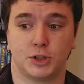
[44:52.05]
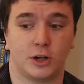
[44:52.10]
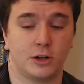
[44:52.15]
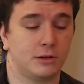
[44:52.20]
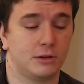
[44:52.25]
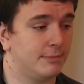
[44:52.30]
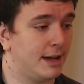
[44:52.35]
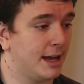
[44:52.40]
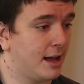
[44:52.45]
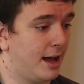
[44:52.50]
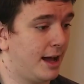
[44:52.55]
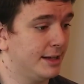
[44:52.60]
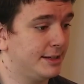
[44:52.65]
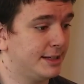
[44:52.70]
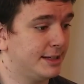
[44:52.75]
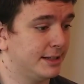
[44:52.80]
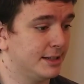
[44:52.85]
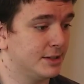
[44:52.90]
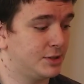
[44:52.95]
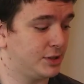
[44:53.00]
of matured and my
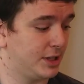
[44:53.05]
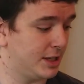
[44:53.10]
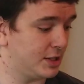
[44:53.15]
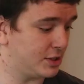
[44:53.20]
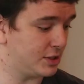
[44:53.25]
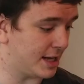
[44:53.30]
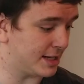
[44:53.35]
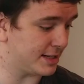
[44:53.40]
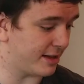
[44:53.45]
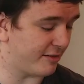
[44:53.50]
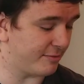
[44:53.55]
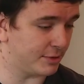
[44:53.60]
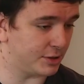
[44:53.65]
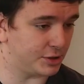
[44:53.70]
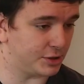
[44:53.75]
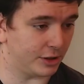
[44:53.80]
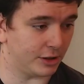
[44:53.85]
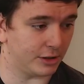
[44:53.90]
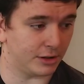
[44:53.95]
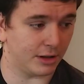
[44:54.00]
content has changed as
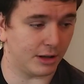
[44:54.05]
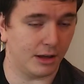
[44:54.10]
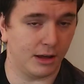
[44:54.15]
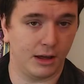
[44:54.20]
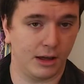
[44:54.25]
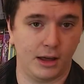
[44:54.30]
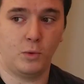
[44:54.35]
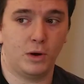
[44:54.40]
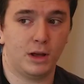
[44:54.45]
I've matured.